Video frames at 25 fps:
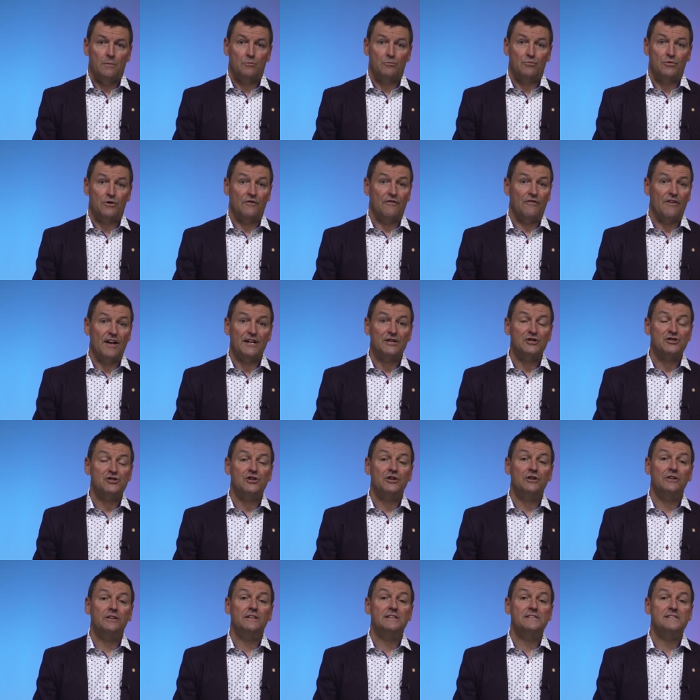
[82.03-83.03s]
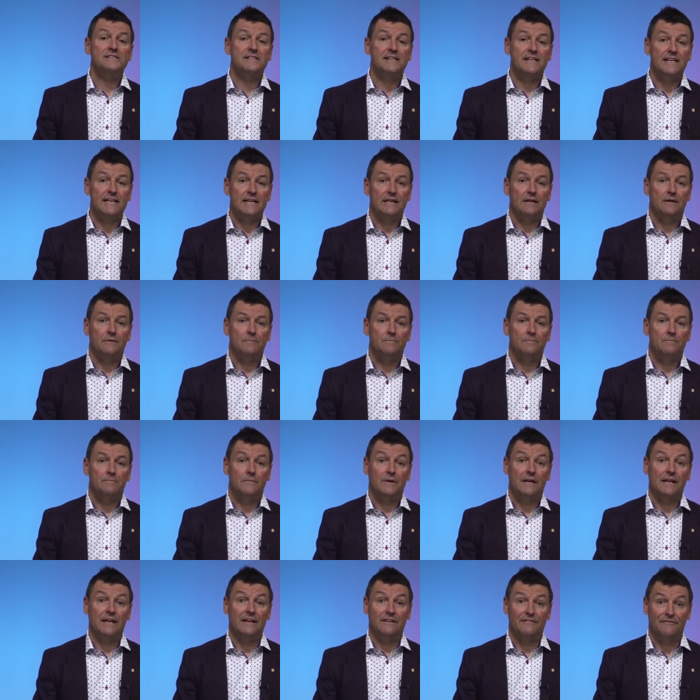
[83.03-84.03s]
Prevention is key.
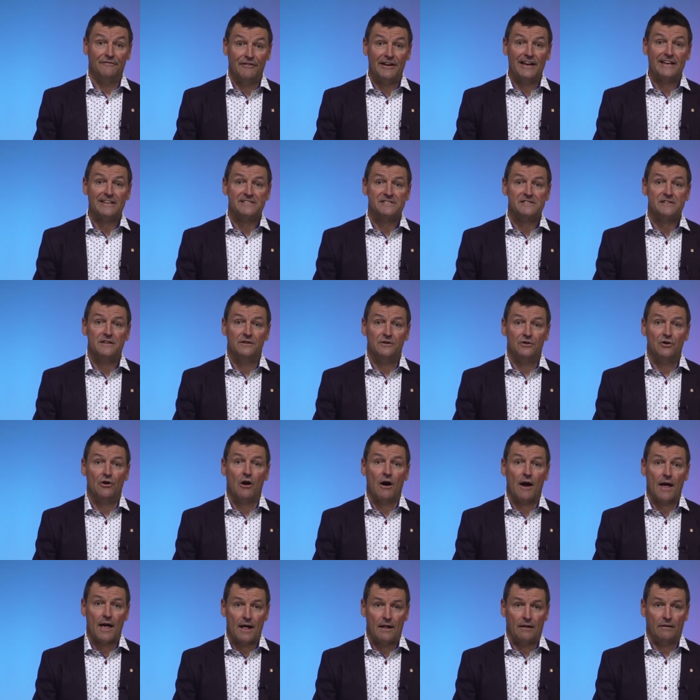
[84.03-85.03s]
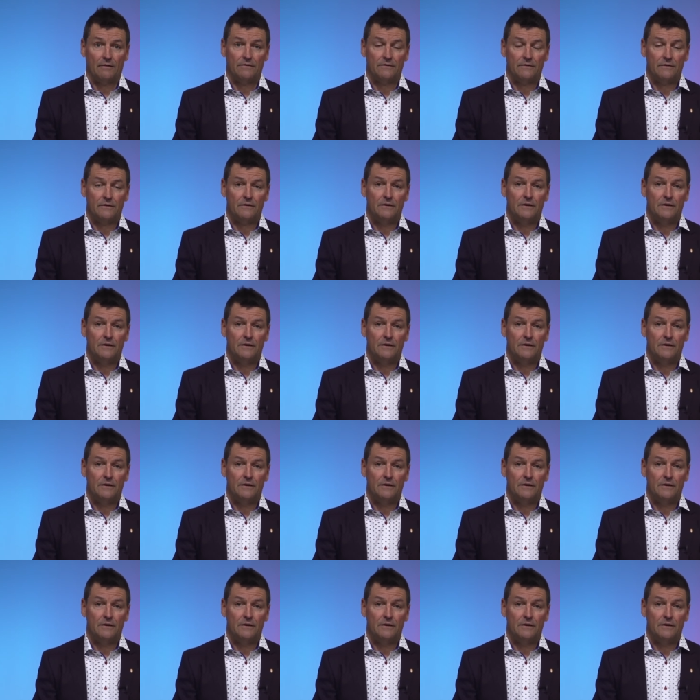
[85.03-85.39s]
Invest in your health.